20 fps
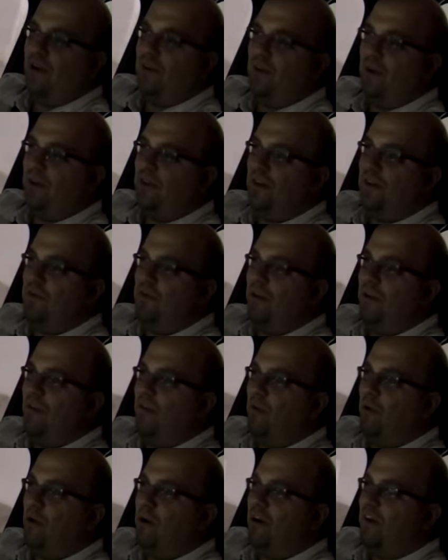I don't even have
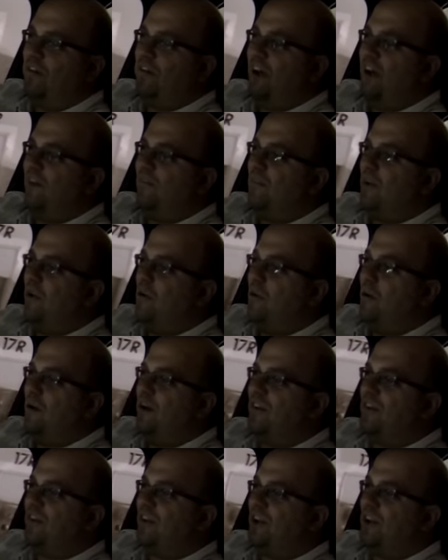words. I have no
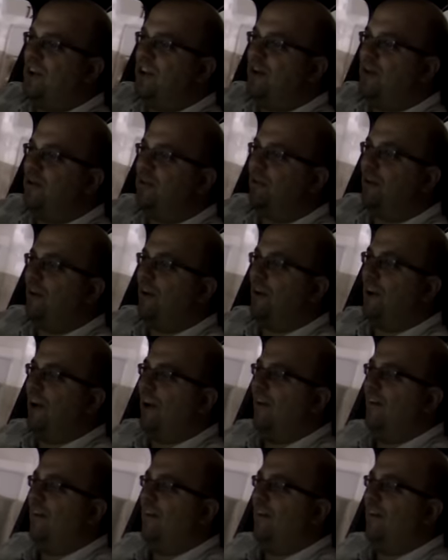words I can use right now.